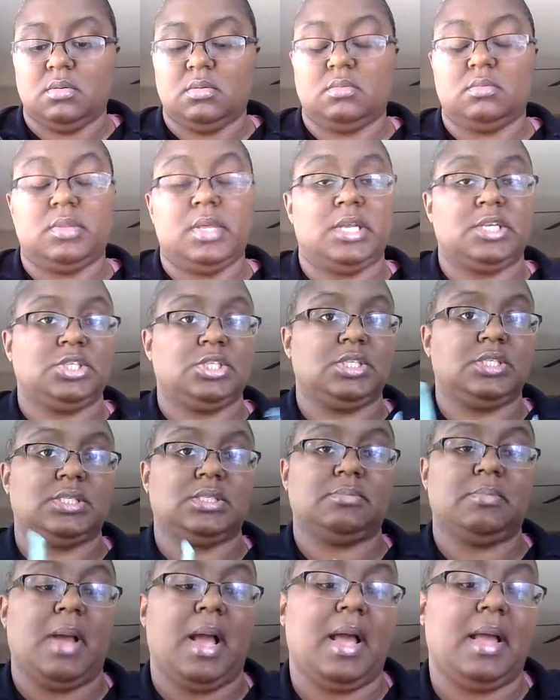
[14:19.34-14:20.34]
That's
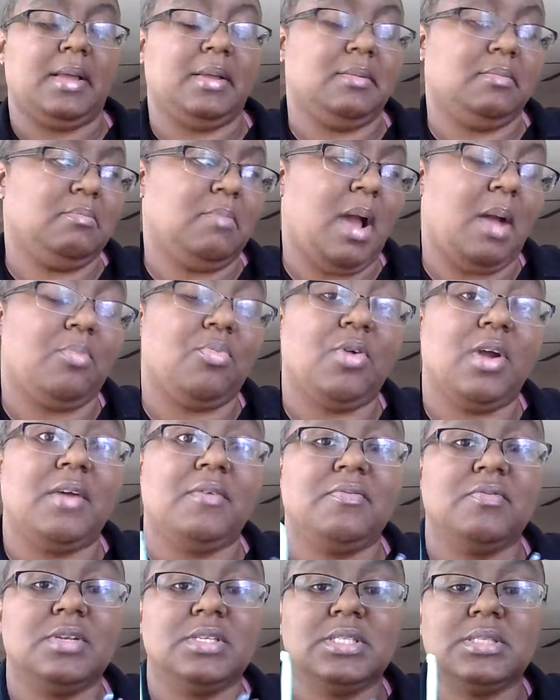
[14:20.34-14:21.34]
just my
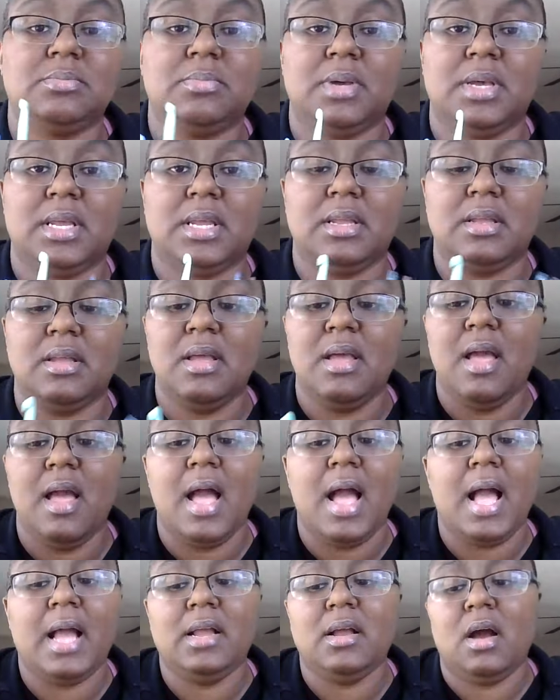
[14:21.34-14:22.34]
preference, but
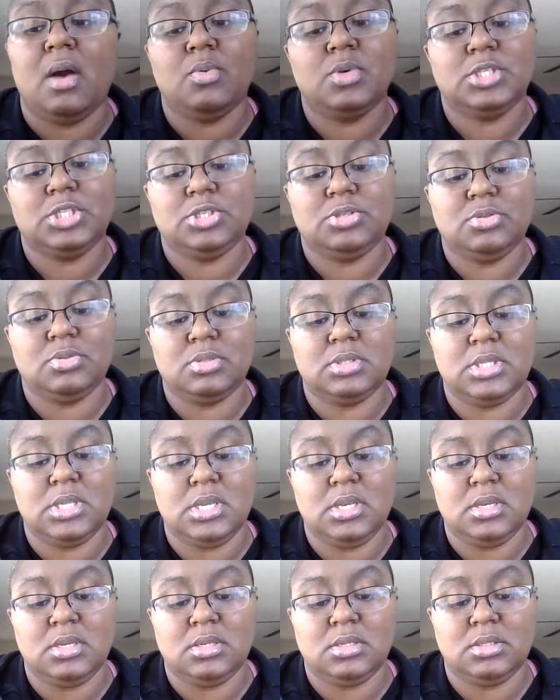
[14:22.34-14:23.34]
I always use
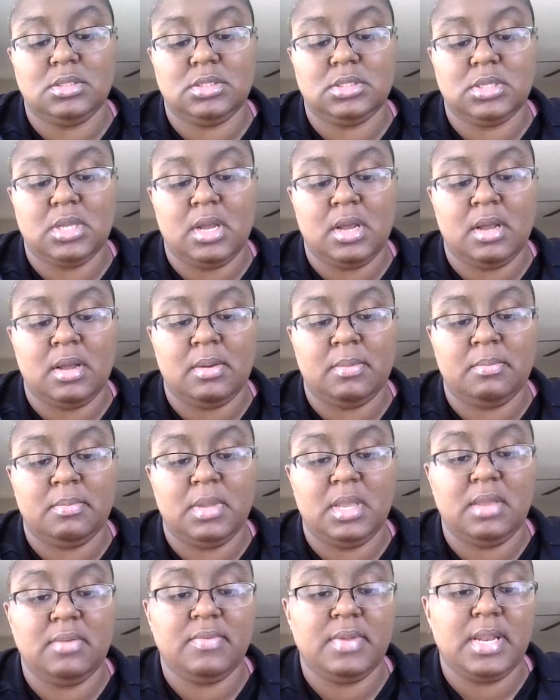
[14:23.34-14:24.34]
these
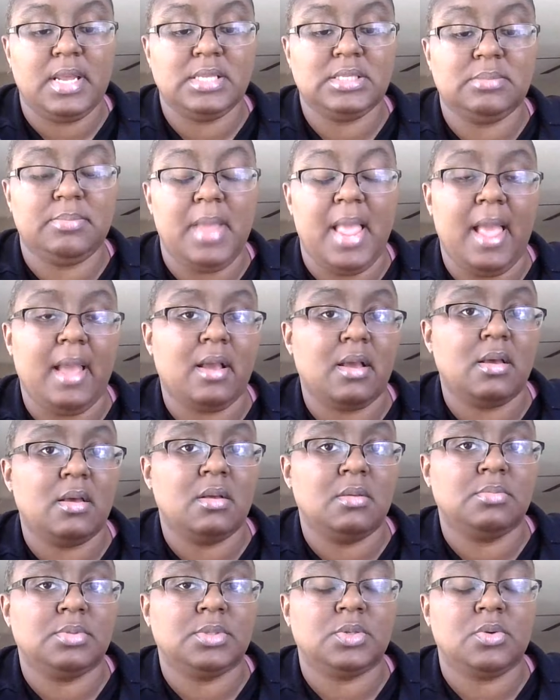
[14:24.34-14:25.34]
even as
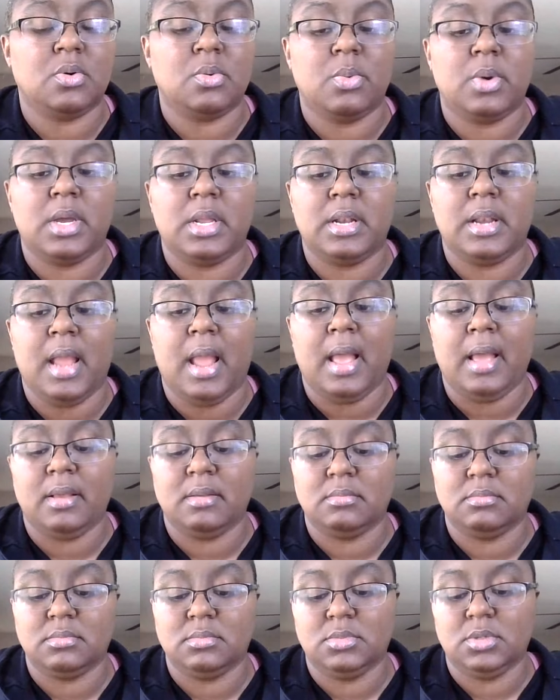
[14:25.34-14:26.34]
backups or whatnot,
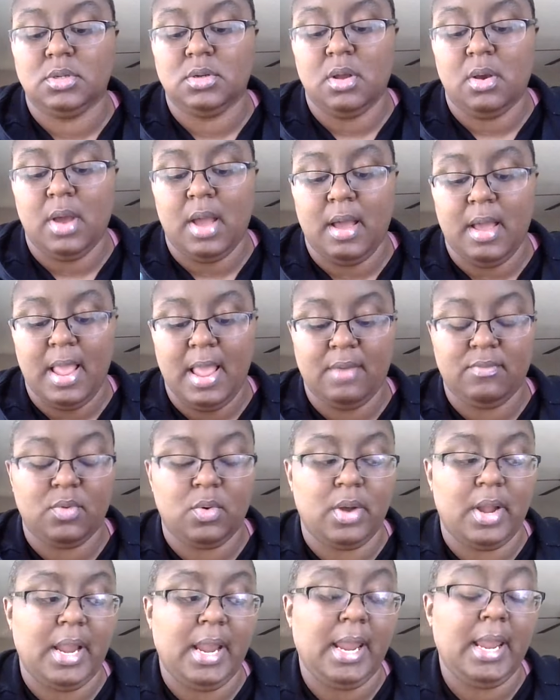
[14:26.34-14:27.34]
you know, I have
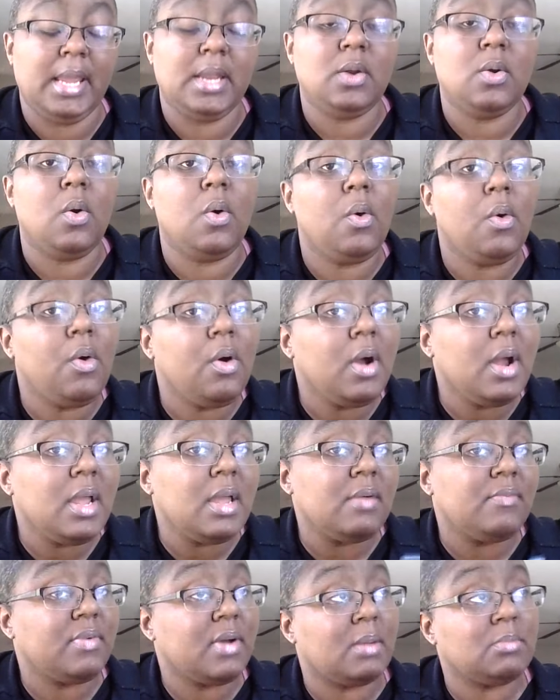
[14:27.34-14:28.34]
on hand, or
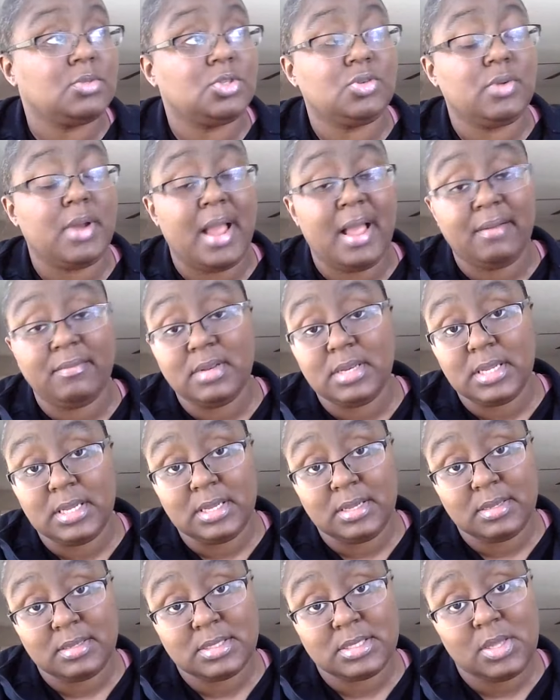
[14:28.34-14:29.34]
if I'm
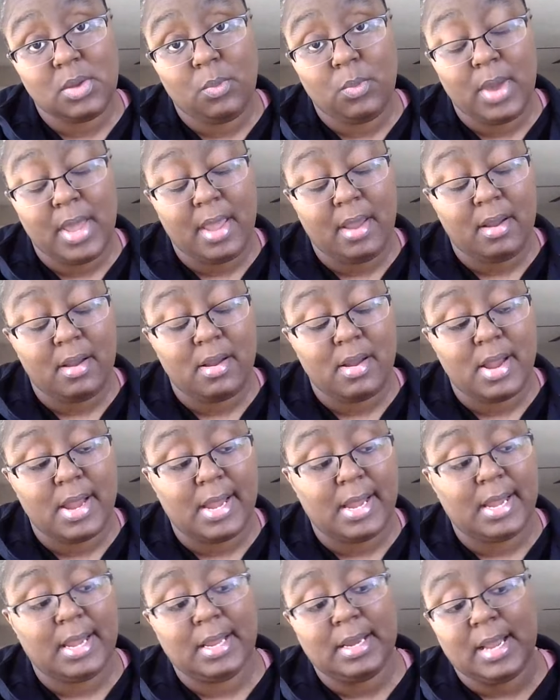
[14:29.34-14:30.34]
traveling somewhere
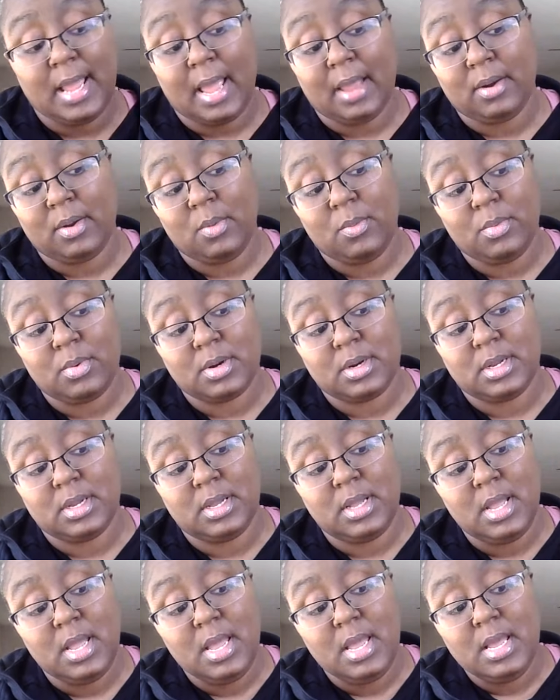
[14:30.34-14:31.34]
and I don't want
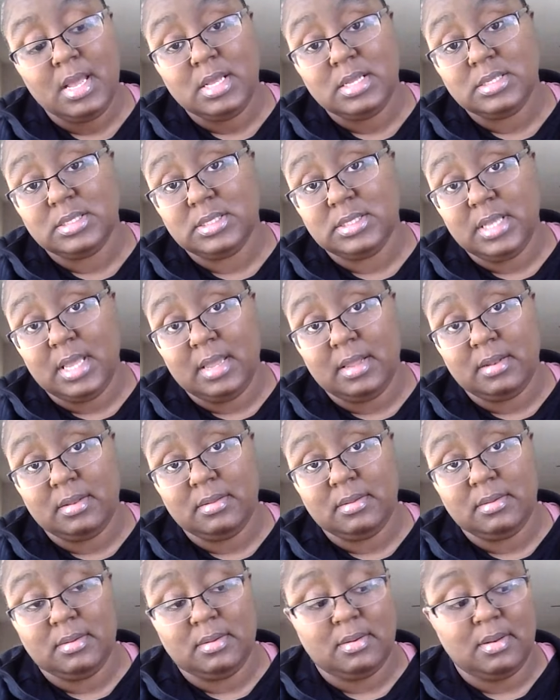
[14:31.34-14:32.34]
to set,
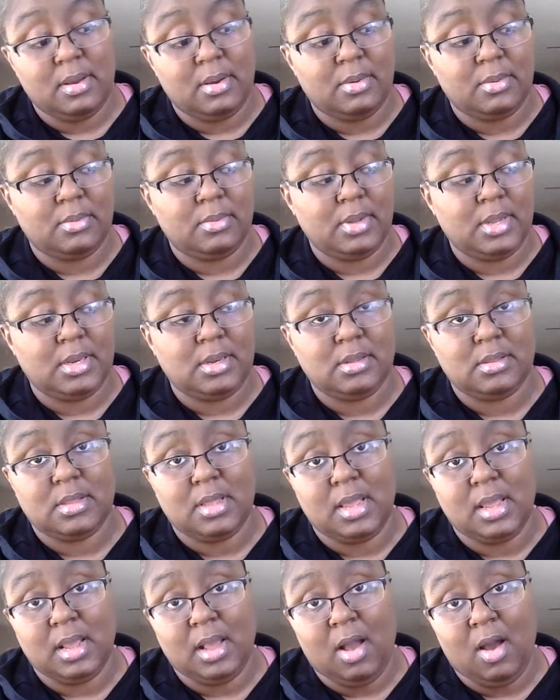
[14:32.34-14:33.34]
you know,
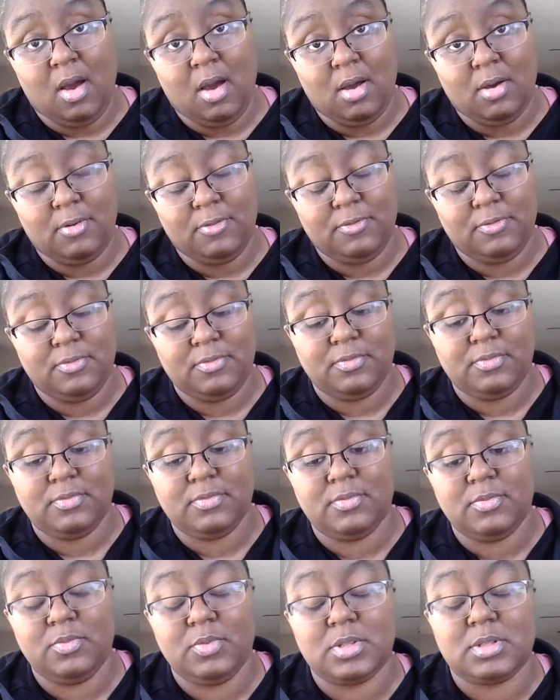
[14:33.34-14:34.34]
anything off
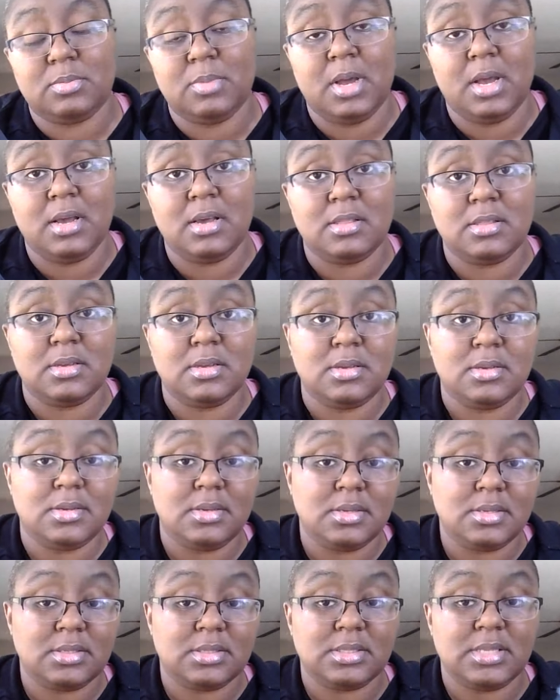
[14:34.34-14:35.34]
with my other
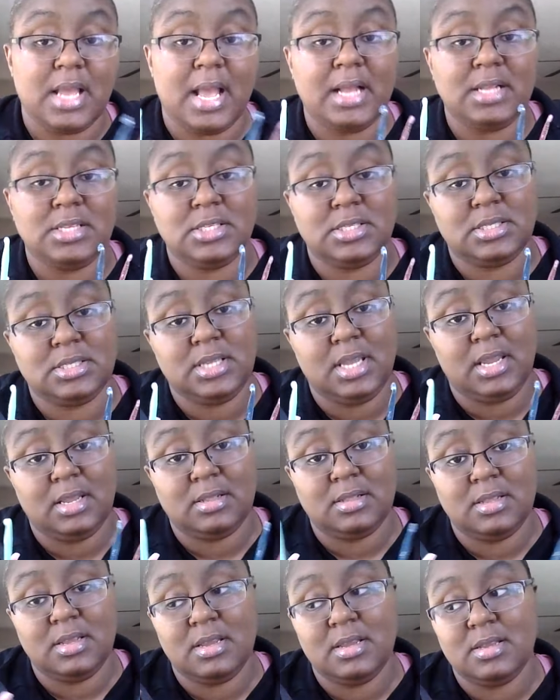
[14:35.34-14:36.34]
hooks, I just
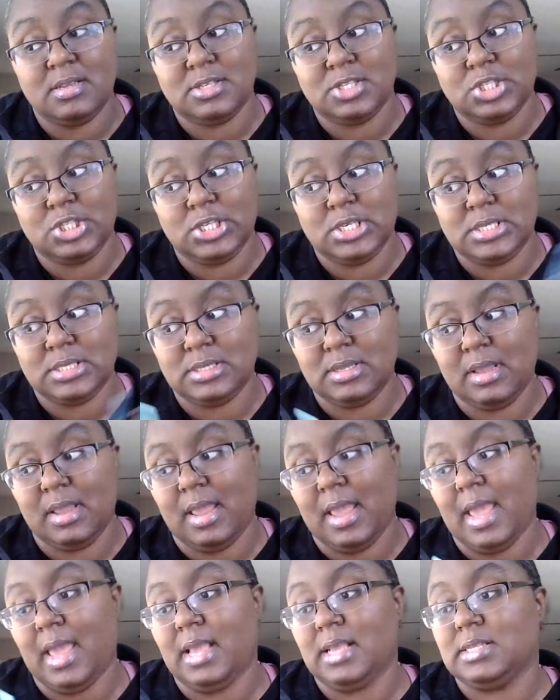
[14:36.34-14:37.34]
take these just in
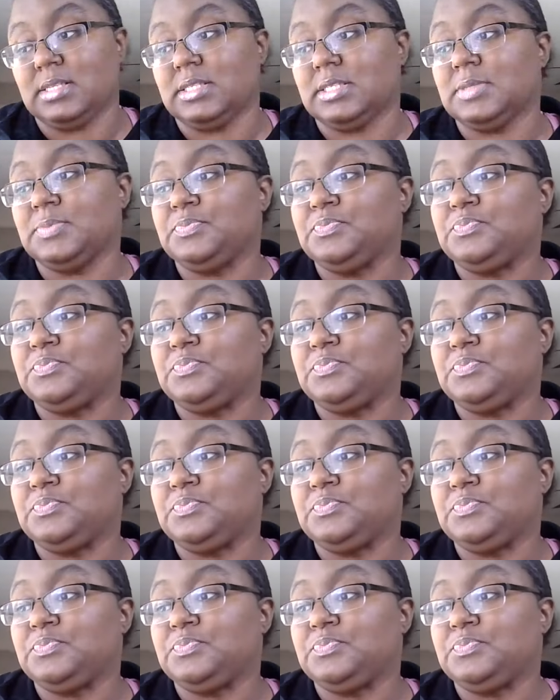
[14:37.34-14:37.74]
case.